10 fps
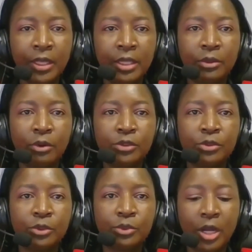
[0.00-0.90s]
and
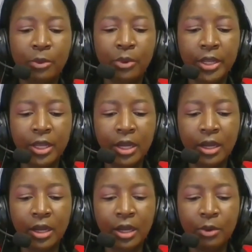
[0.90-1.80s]
also to
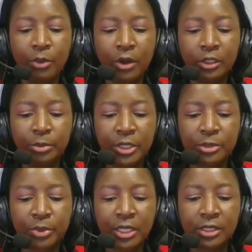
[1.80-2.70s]
acquire world
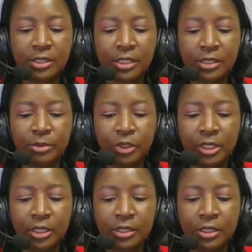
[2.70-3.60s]
best practices
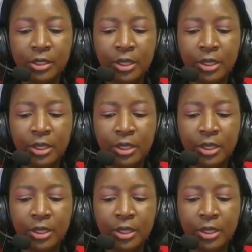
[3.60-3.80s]
models